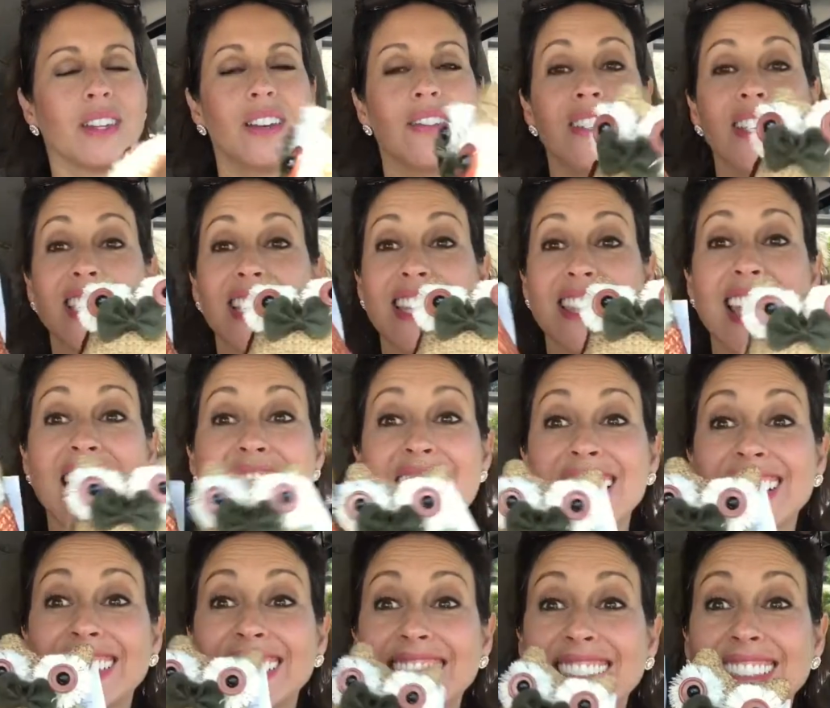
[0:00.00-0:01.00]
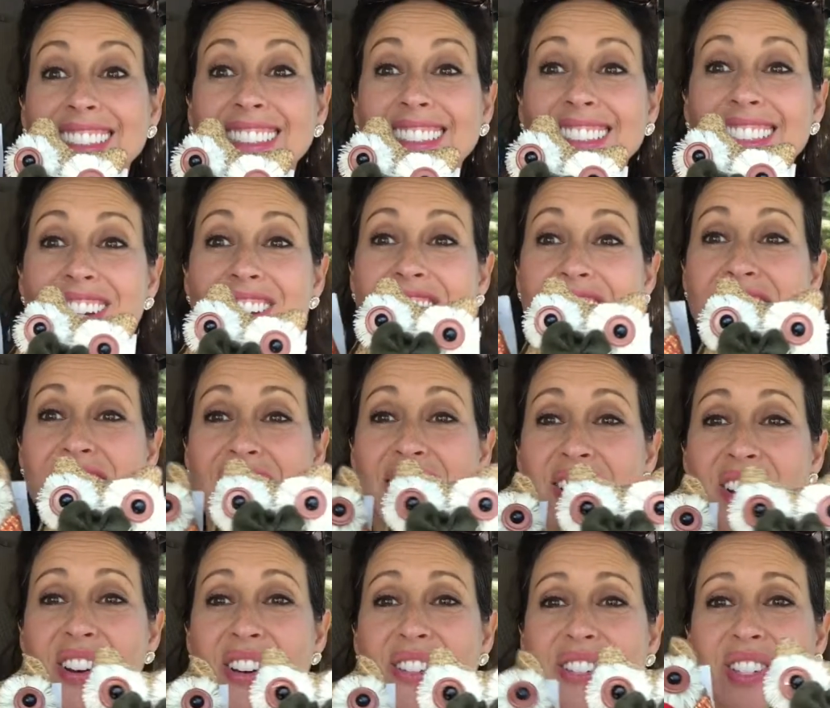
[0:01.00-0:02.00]
What'd you think? They're
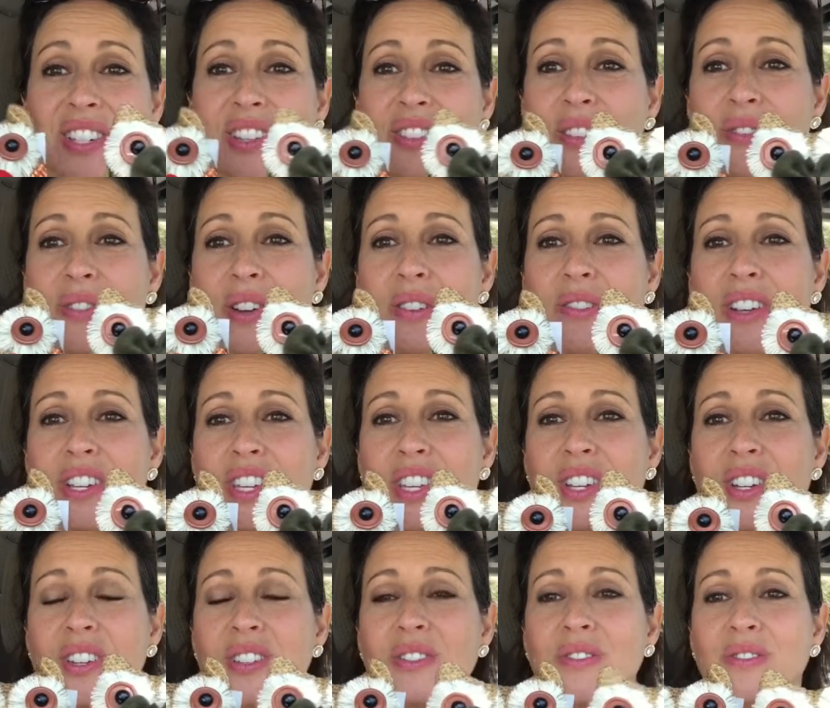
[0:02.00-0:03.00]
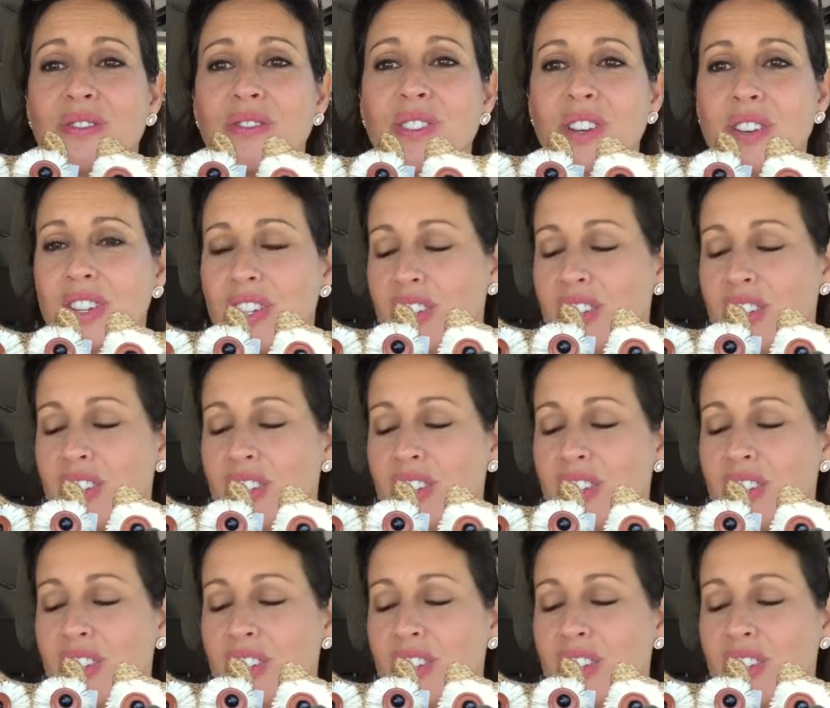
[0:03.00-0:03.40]
cute. They're very cute. Very